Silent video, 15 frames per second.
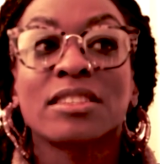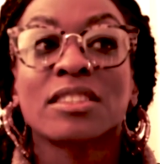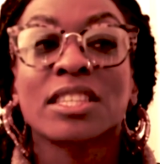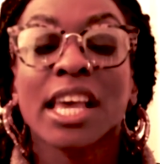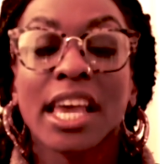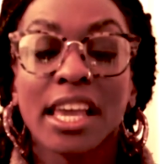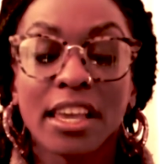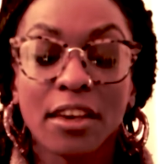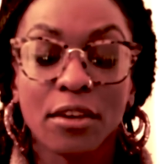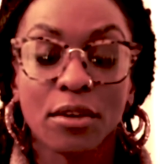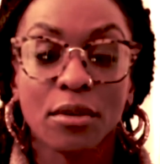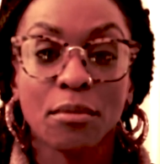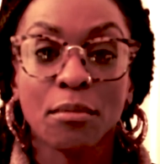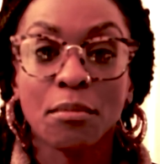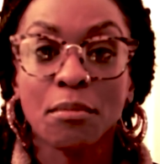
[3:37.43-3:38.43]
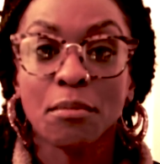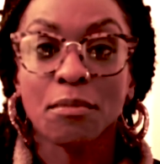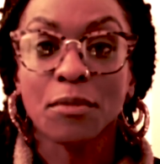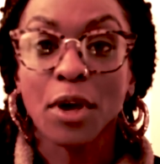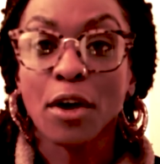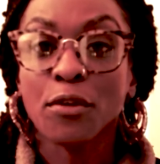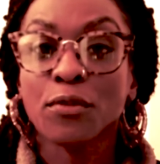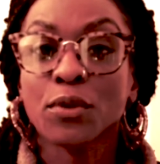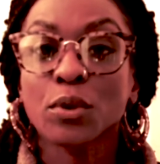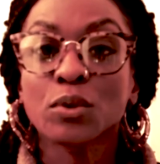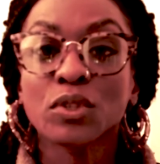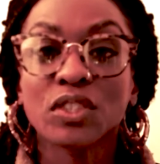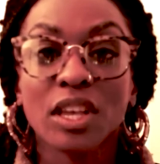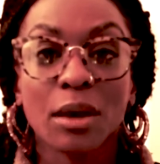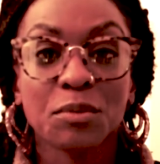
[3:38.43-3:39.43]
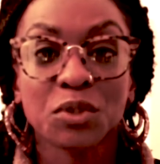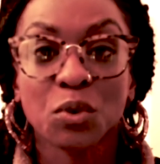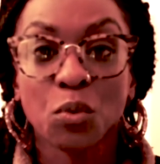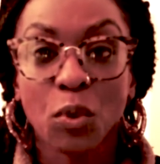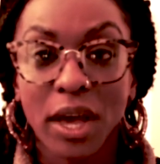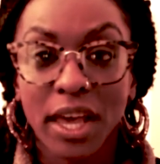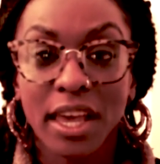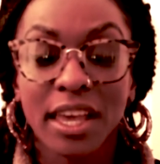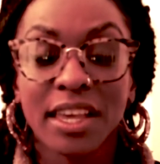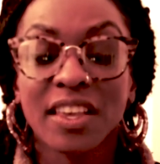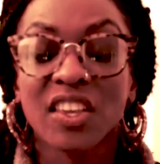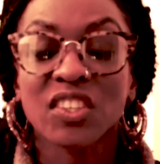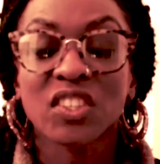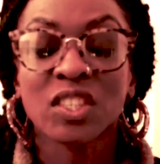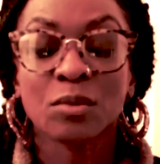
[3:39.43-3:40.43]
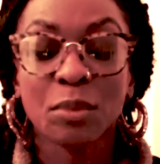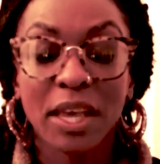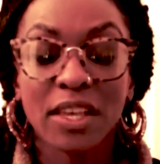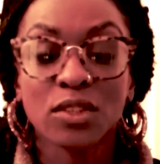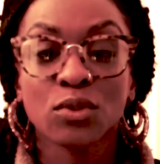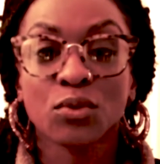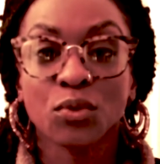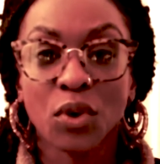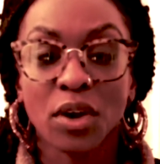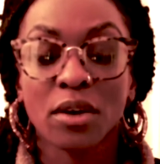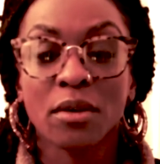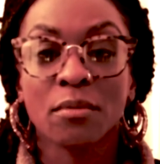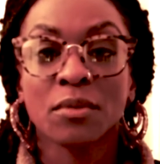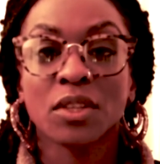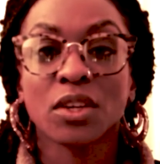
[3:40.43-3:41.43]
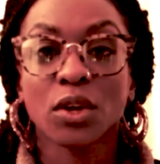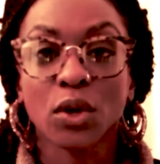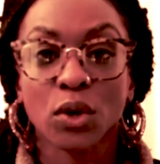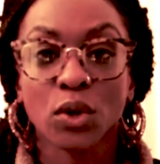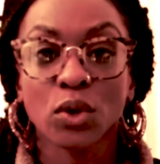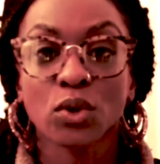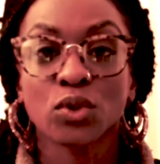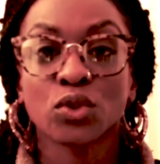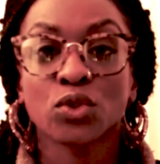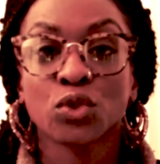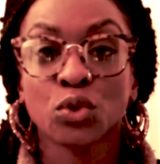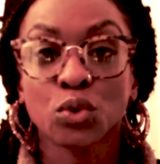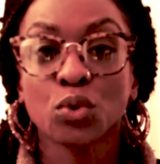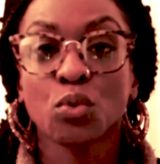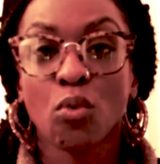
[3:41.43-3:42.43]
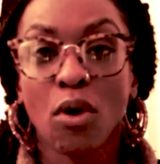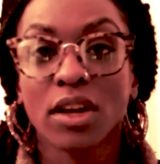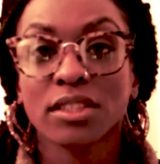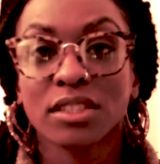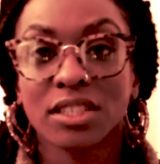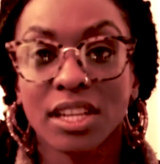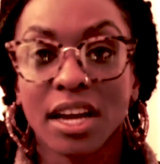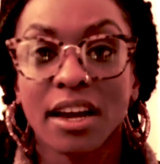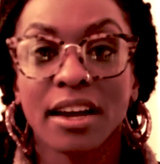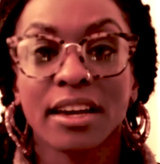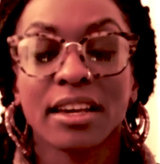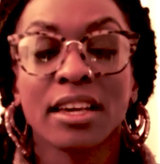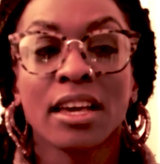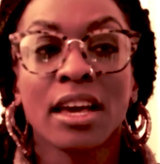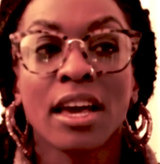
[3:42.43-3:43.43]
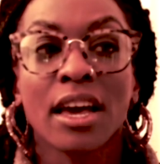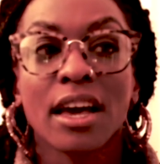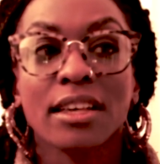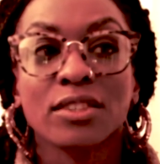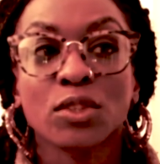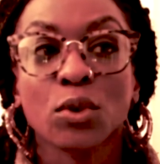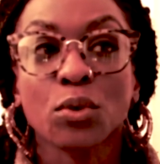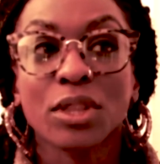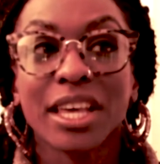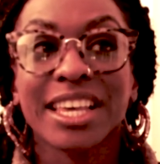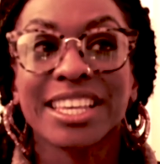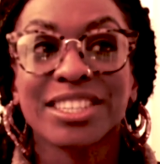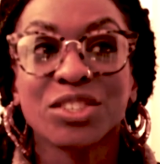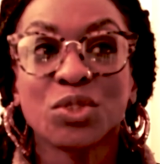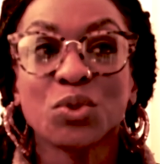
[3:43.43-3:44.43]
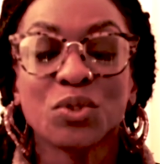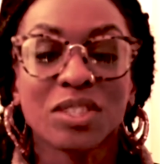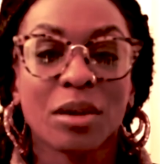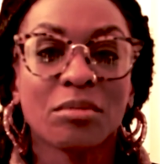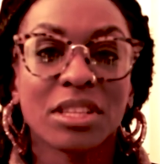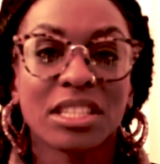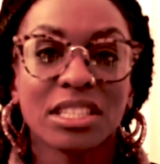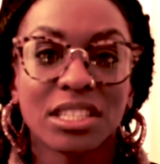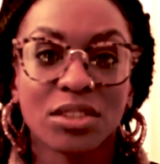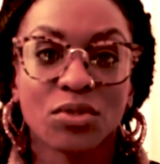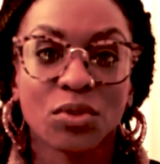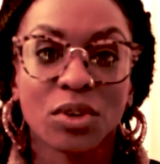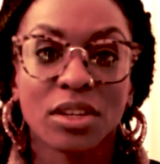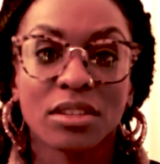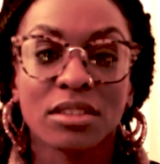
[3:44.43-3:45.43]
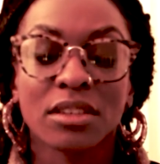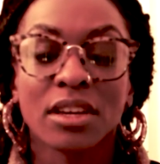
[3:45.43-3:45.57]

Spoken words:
take a few steps away, get space from the urge to want to die so they can do something different.